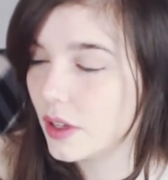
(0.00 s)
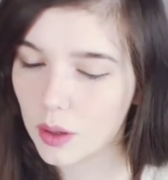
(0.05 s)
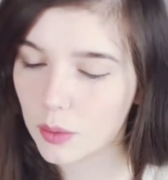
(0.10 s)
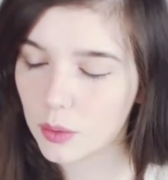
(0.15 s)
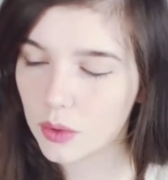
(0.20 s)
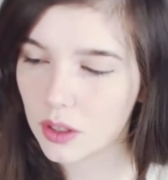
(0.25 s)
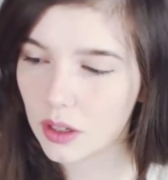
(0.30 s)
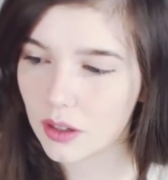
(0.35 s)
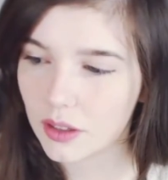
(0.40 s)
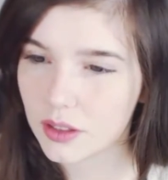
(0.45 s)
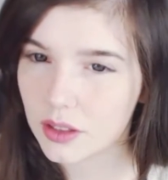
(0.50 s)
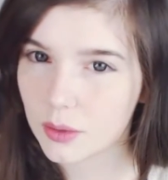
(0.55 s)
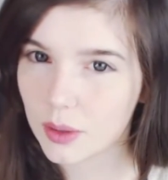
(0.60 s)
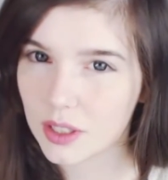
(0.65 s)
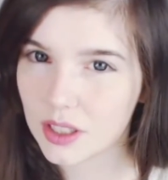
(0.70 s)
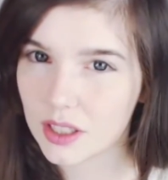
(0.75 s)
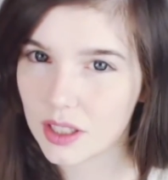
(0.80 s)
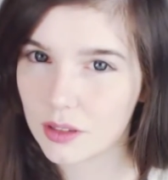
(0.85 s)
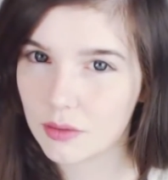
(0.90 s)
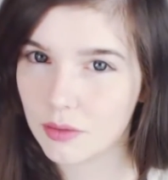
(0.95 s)
I would like to
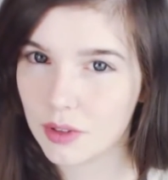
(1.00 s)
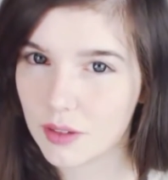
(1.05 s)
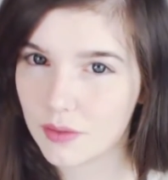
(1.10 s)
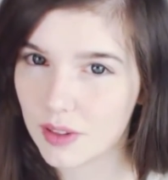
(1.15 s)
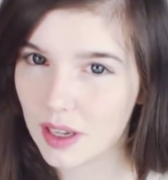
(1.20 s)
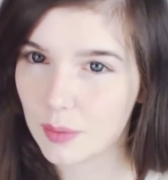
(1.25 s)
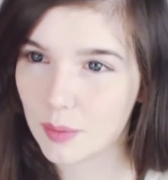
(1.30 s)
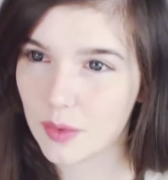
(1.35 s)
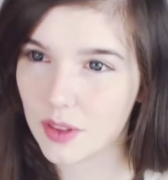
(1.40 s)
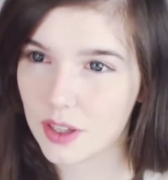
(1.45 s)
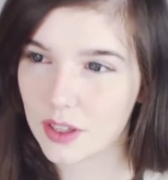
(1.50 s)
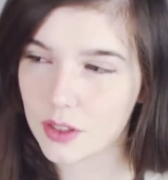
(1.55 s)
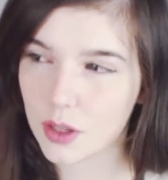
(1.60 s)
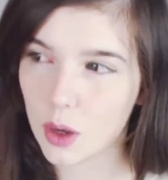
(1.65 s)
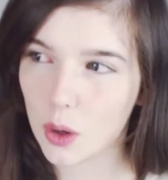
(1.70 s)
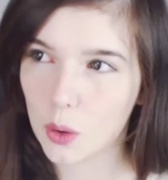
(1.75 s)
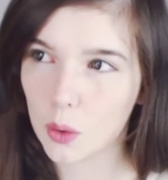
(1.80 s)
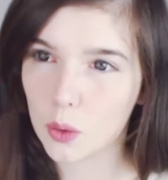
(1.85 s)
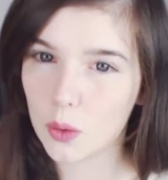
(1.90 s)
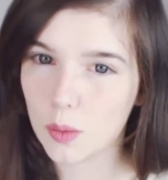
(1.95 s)
actually revamp this
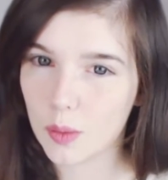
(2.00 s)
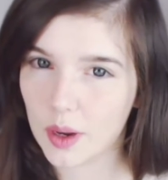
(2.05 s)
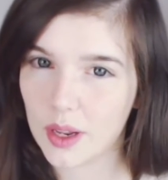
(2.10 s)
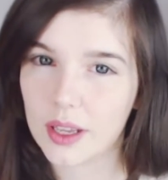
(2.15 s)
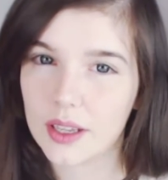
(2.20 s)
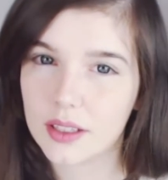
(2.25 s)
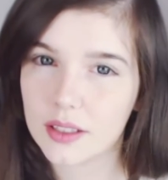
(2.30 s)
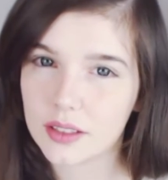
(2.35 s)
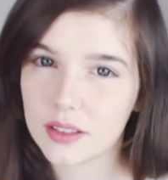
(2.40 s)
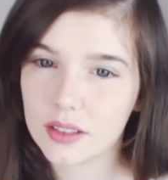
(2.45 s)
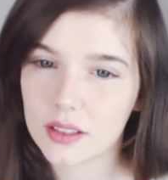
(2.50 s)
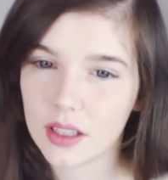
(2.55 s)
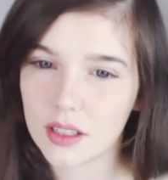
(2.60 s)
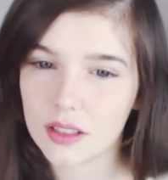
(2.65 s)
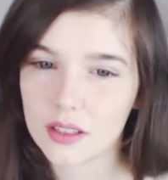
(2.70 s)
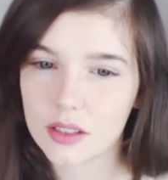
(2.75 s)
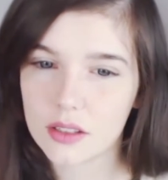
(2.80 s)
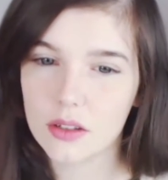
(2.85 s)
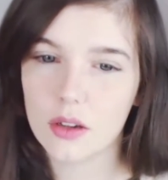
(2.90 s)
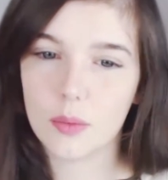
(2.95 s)
whole place, and
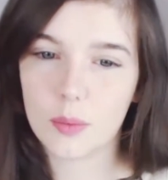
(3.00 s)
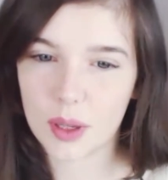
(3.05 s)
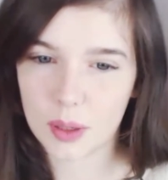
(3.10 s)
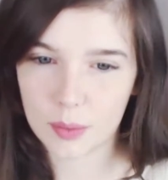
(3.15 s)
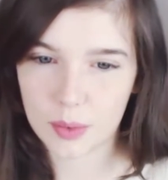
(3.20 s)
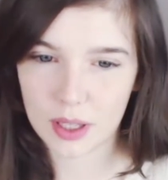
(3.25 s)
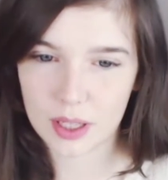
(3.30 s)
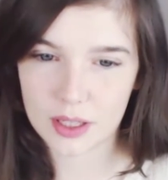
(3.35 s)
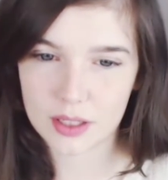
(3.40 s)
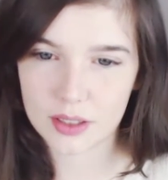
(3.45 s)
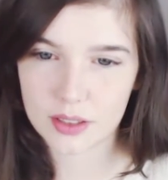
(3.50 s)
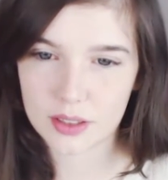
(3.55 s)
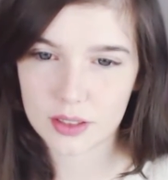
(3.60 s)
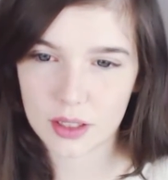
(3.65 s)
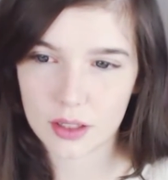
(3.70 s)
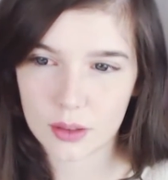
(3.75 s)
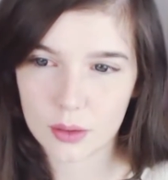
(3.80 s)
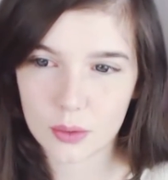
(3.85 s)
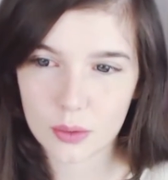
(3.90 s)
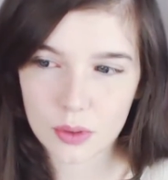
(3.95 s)
it's not a big place,
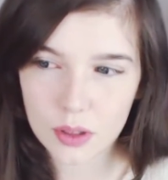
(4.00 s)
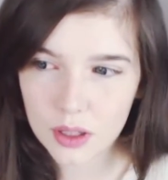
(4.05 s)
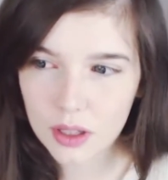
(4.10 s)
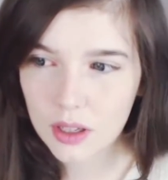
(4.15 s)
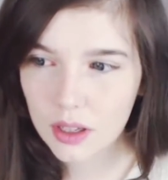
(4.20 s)
so